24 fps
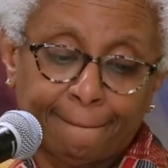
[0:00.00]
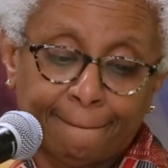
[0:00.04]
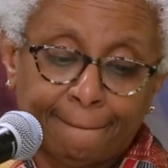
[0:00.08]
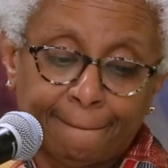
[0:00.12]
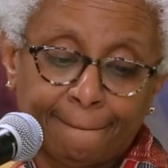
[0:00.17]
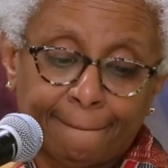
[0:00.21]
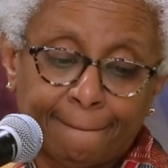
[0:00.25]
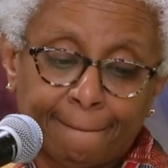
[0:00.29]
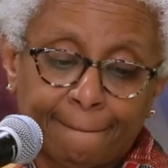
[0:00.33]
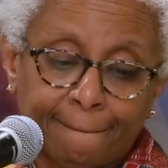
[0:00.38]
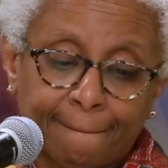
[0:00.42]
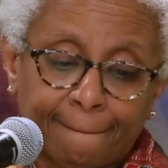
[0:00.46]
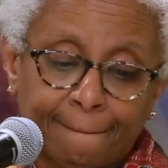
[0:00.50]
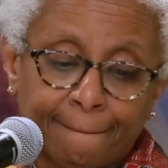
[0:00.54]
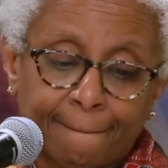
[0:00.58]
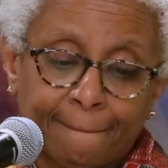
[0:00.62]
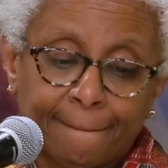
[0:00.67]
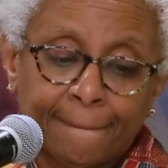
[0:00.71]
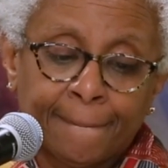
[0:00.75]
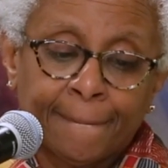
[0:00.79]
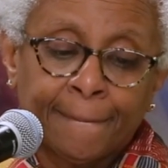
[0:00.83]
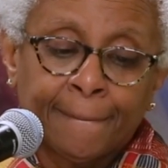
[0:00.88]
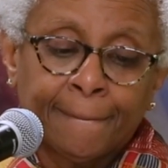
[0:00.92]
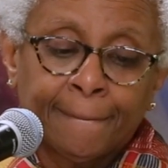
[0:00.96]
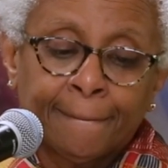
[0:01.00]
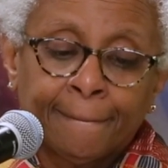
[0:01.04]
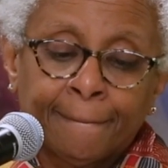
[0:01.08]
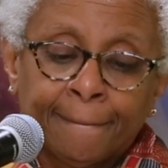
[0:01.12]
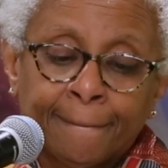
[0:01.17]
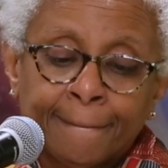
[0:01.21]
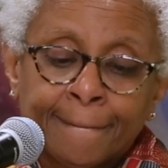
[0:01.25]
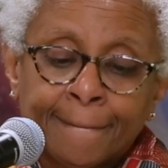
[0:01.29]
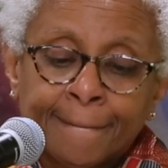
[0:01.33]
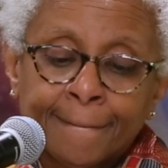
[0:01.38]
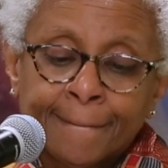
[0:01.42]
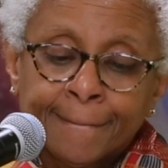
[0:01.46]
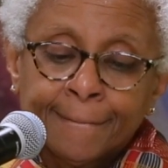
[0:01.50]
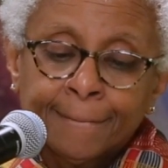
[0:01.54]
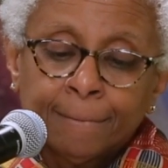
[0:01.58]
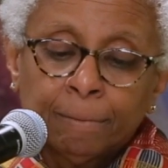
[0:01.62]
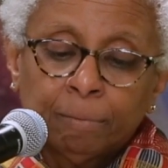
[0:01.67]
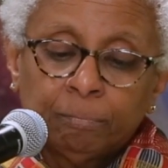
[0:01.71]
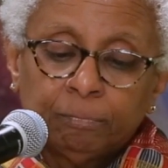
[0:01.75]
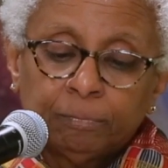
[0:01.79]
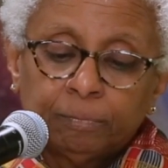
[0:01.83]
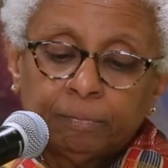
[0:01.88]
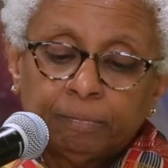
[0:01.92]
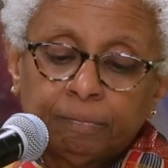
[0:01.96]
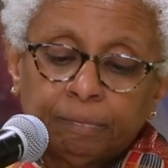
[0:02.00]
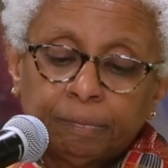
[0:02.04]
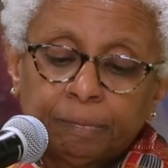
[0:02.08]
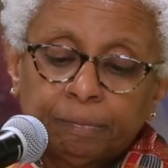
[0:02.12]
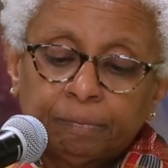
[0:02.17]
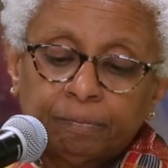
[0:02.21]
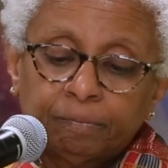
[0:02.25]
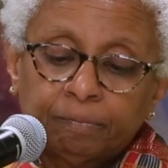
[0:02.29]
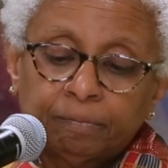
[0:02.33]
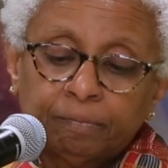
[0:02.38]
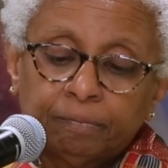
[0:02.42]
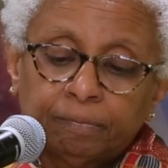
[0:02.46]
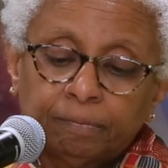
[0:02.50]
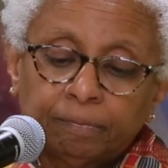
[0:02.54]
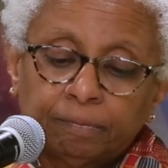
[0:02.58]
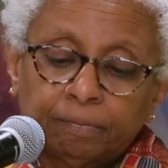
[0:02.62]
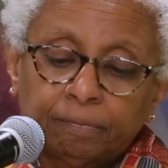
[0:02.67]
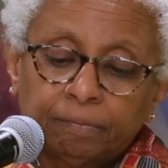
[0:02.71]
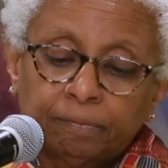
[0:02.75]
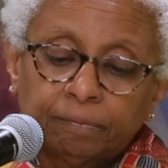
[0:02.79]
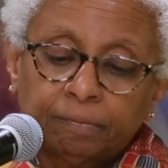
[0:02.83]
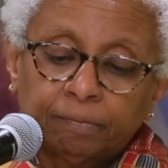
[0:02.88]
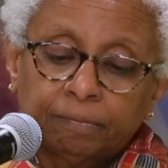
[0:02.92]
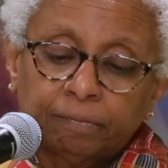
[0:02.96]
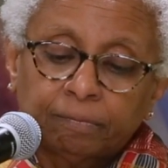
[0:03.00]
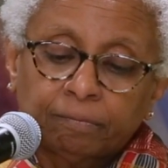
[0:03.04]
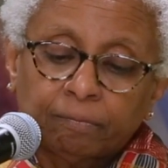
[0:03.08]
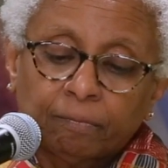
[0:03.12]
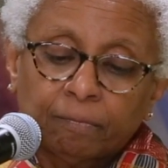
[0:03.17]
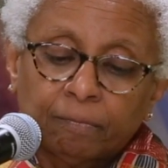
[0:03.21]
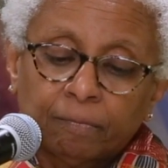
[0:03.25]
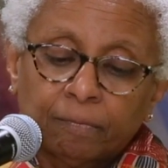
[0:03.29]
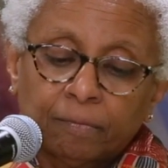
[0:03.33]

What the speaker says: (no one is talking)